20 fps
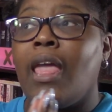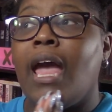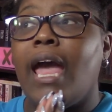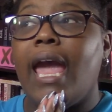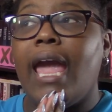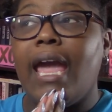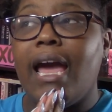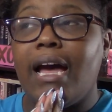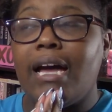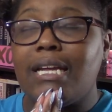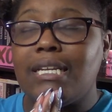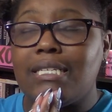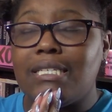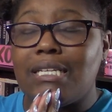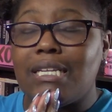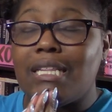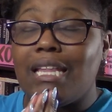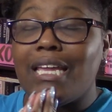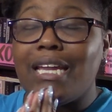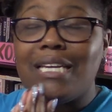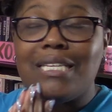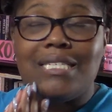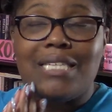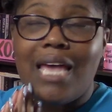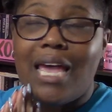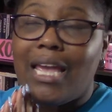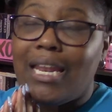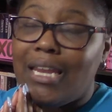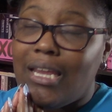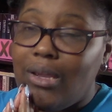And like I
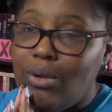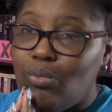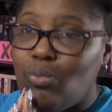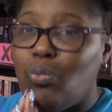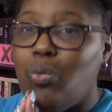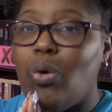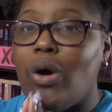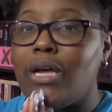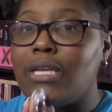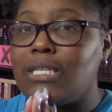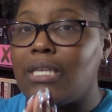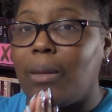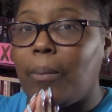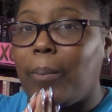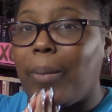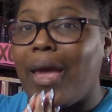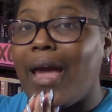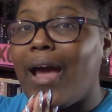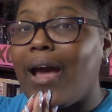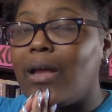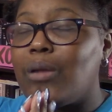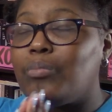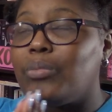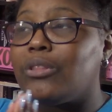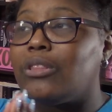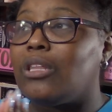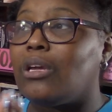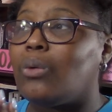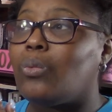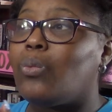said, it wasn't bad,
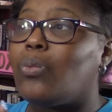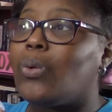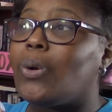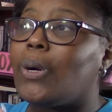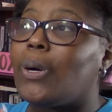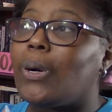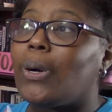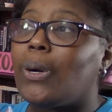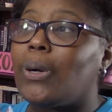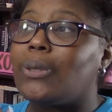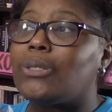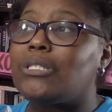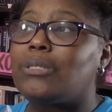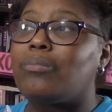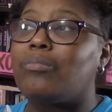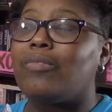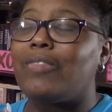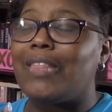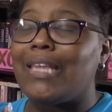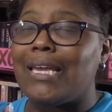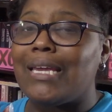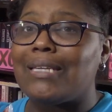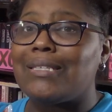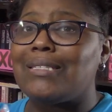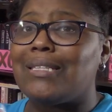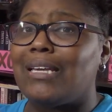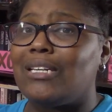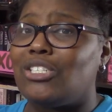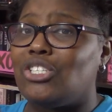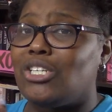but there were some things
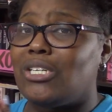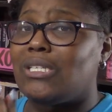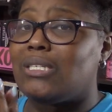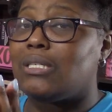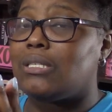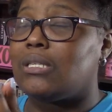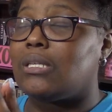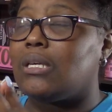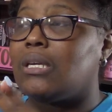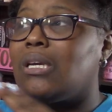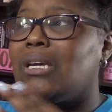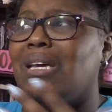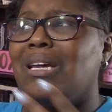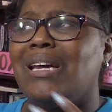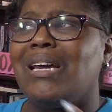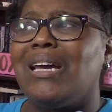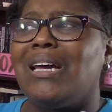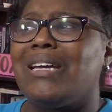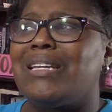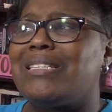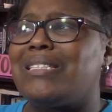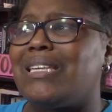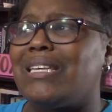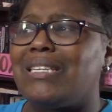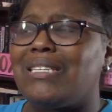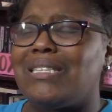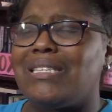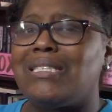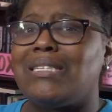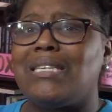that just
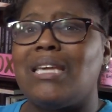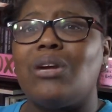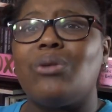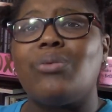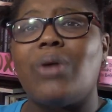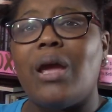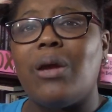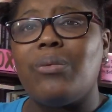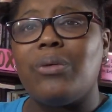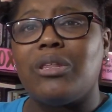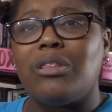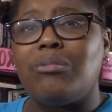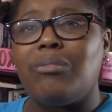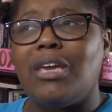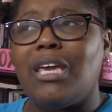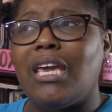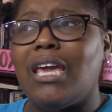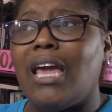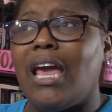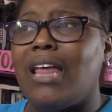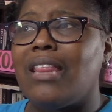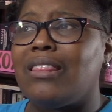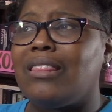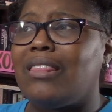didn't sit right with me.